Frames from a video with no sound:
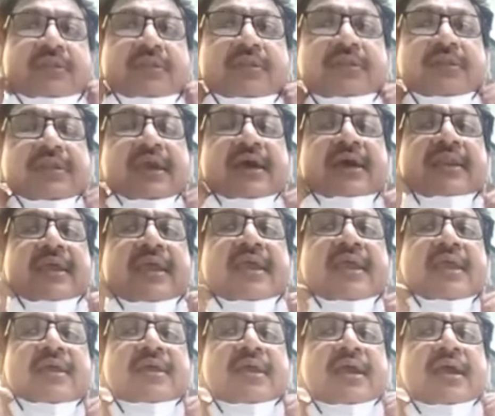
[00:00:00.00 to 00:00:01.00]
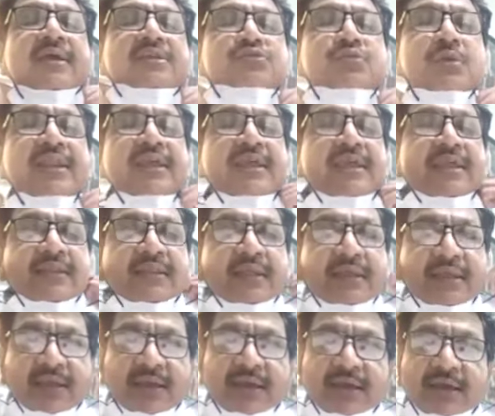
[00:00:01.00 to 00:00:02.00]
earache, swelling in the
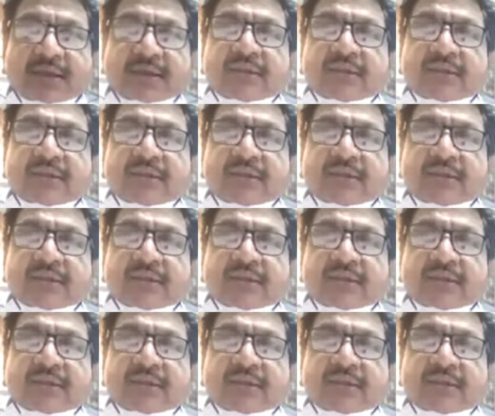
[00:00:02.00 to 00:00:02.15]
ear.